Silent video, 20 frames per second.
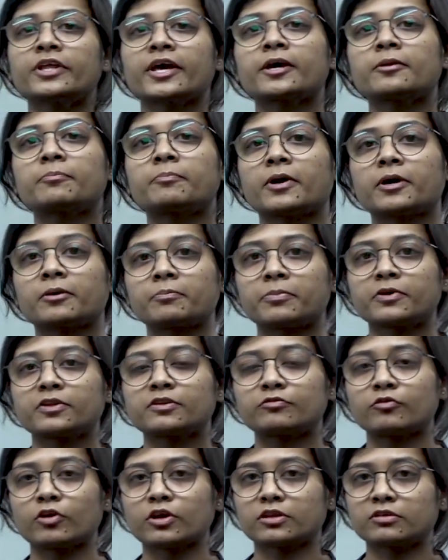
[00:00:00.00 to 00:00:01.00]
their
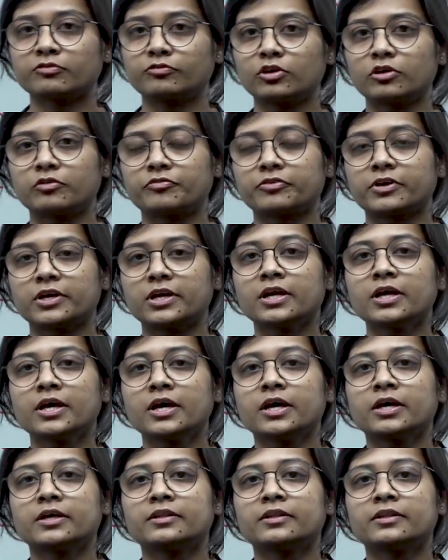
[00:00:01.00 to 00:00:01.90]
purpose was fulfilled,